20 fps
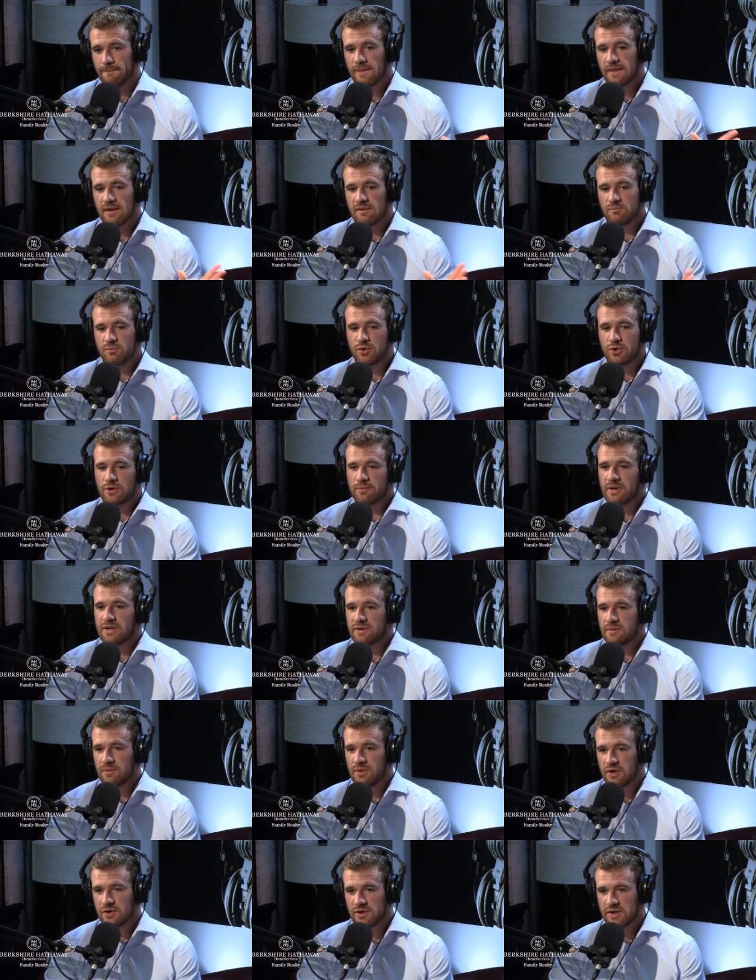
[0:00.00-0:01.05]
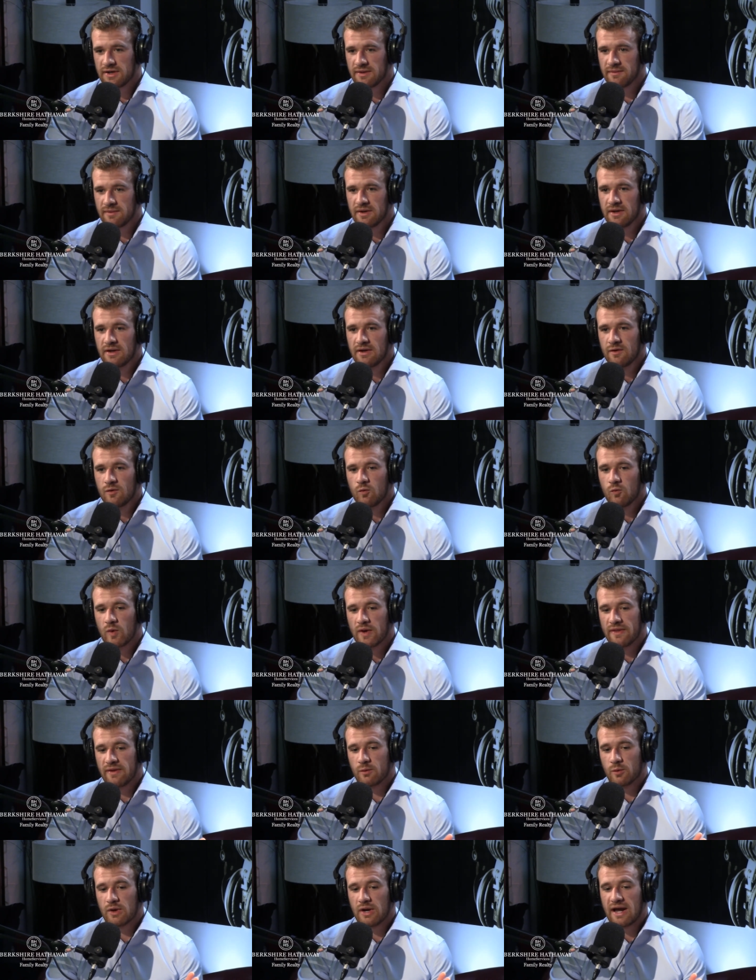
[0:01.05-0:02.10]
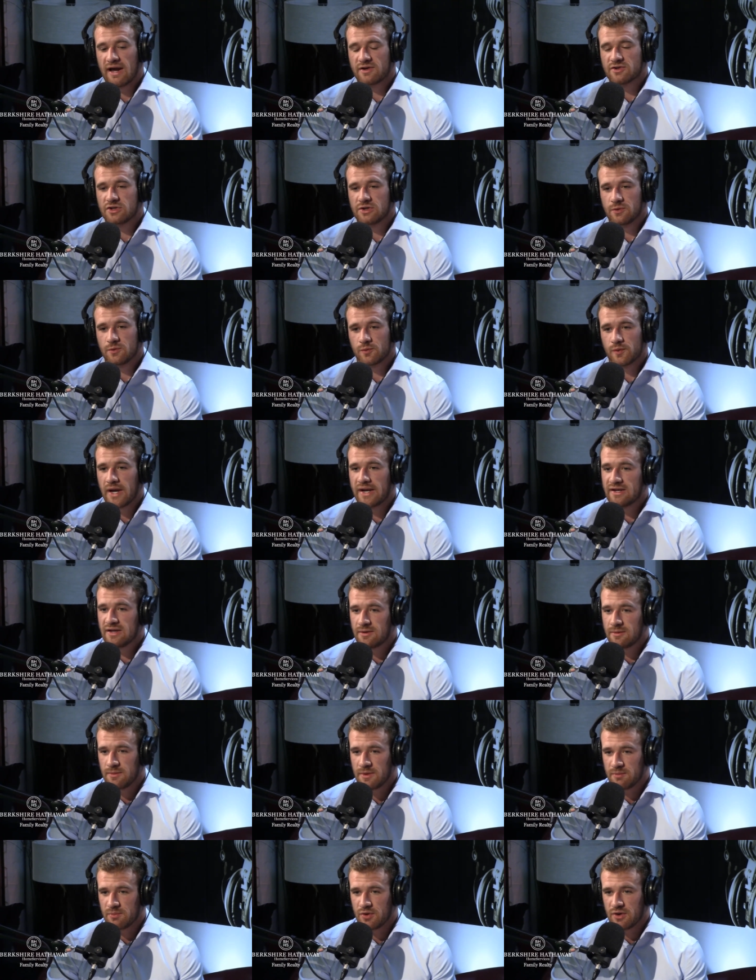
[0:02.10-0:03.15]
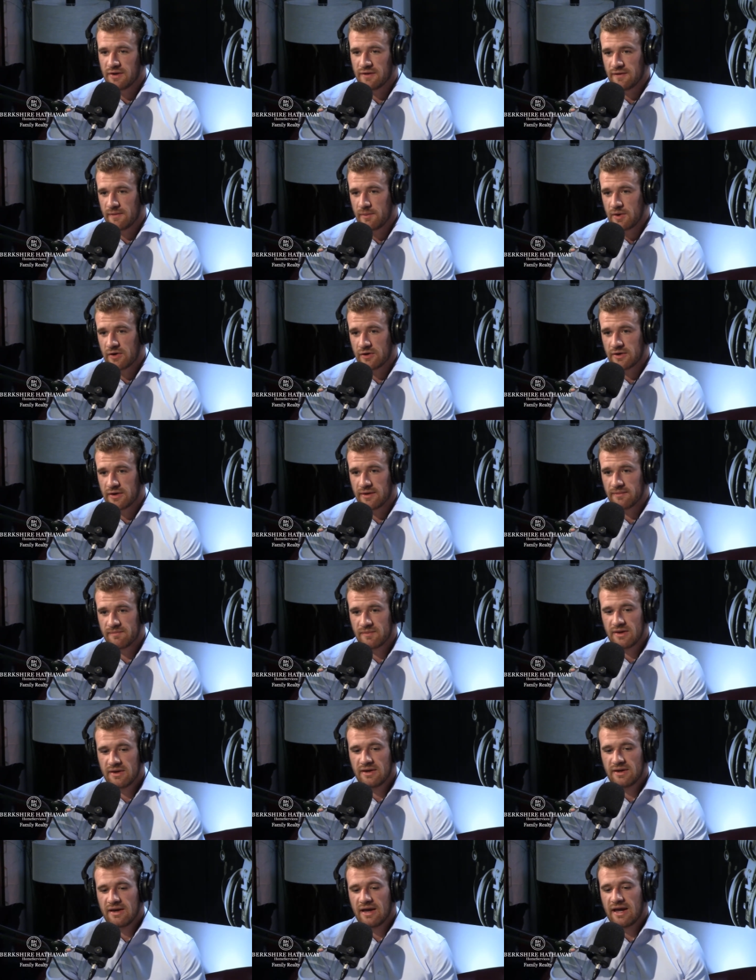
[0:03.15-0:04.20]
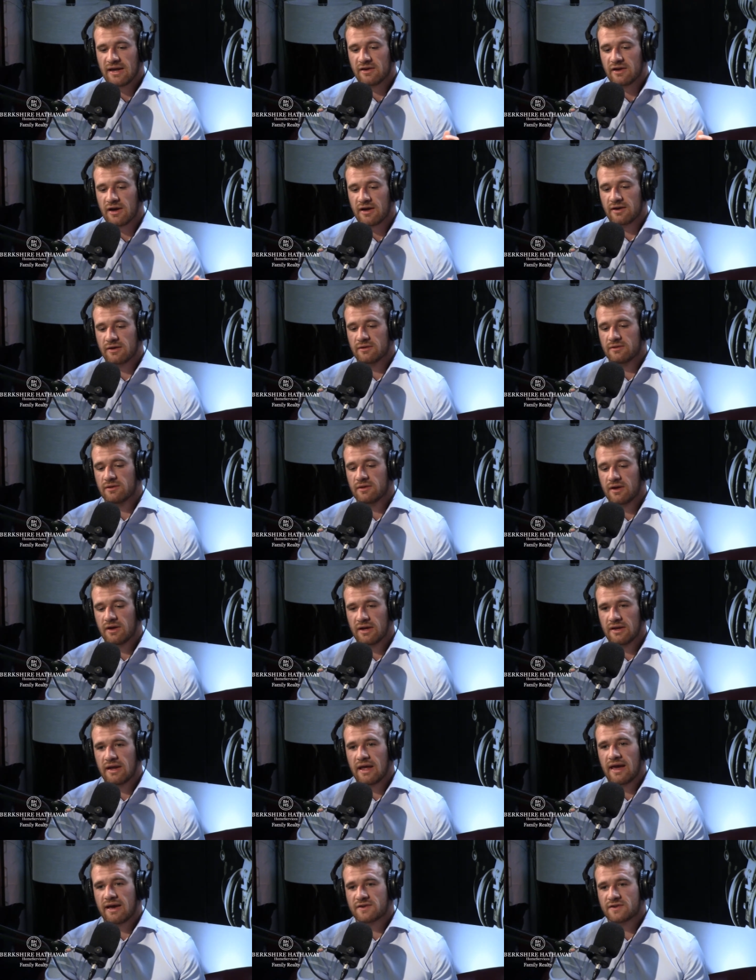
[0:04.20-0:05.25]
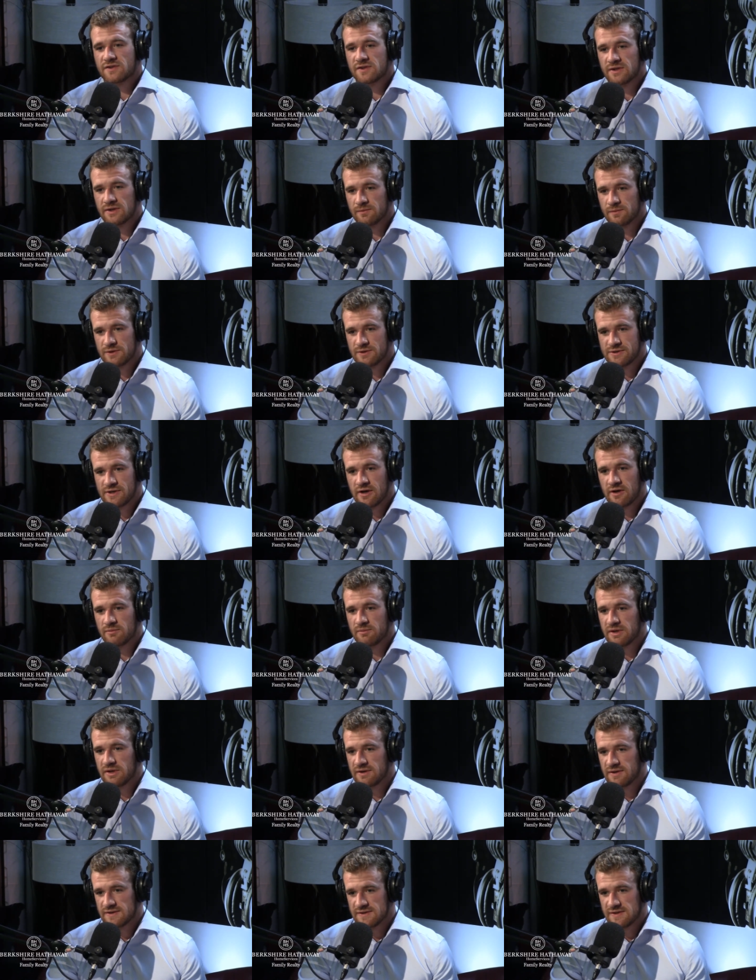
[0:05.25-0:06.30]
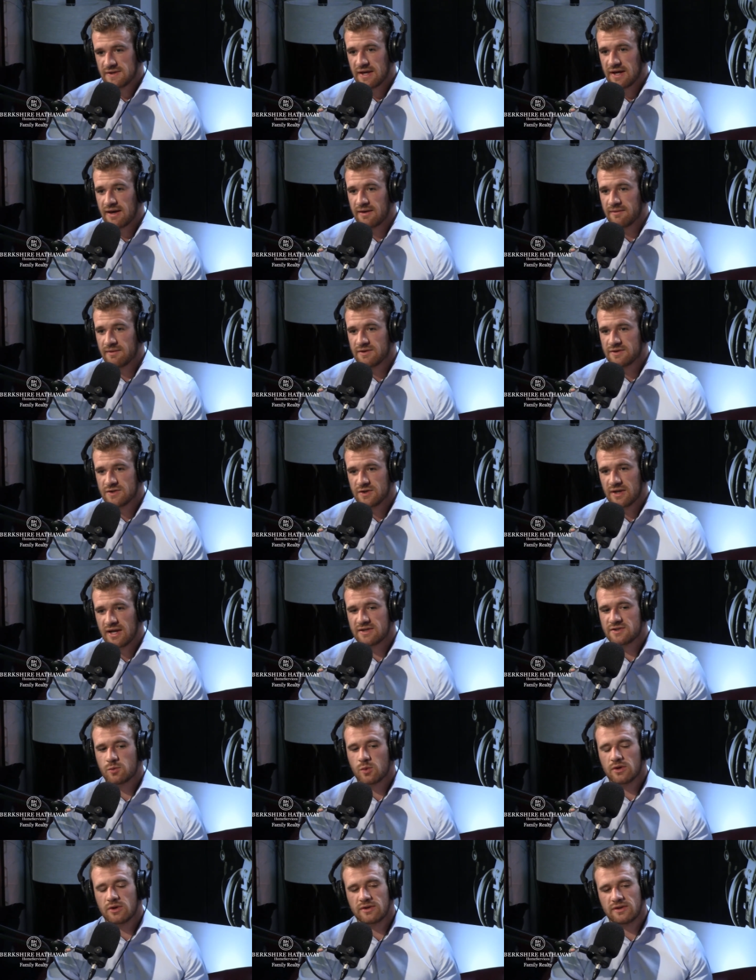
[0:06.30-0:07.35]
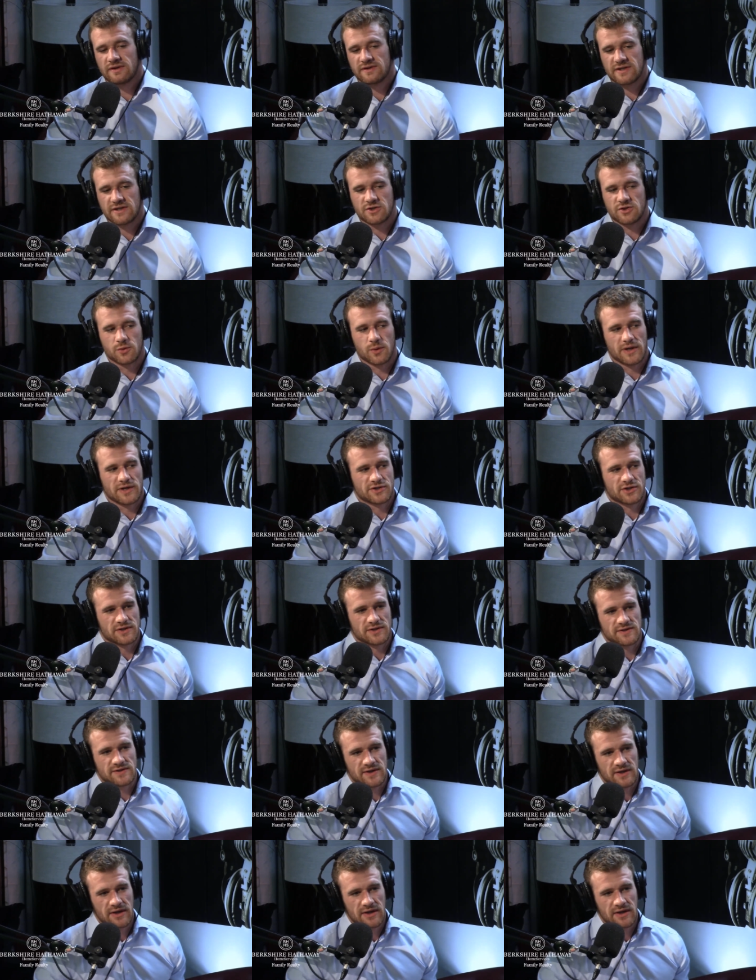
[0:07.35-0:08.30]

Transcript: put them on the market when they were actually ready to be put on the market, and got a, an excellent result because of that. So that's one of the situations.